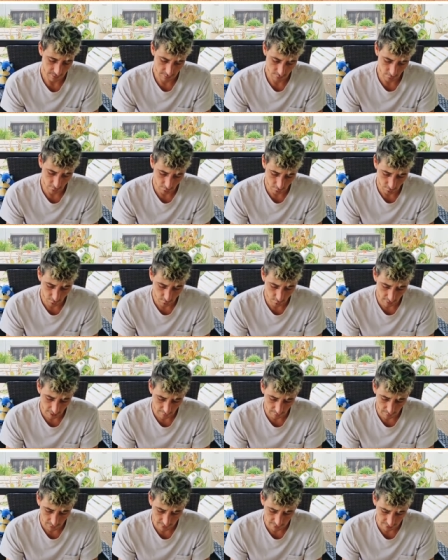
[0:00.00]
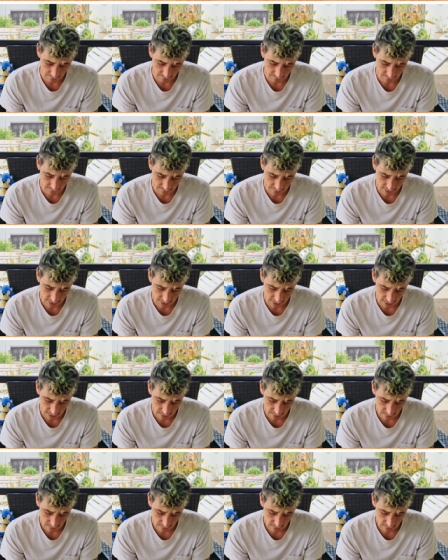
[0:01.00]
Two, two everything.
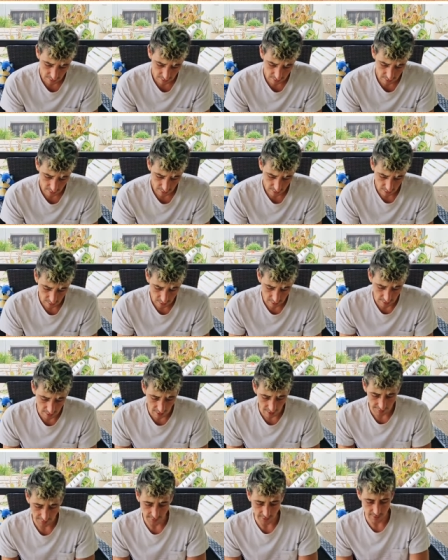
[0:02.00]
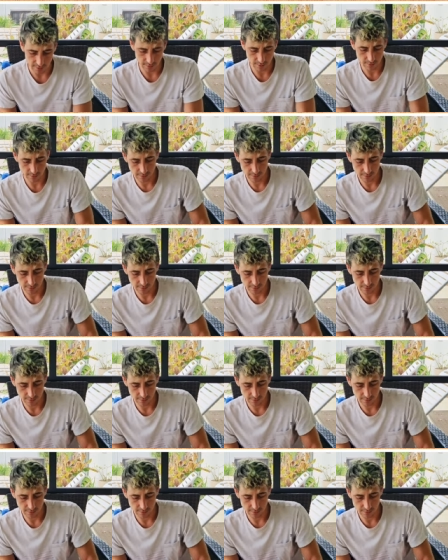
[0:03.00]
15, Nothing.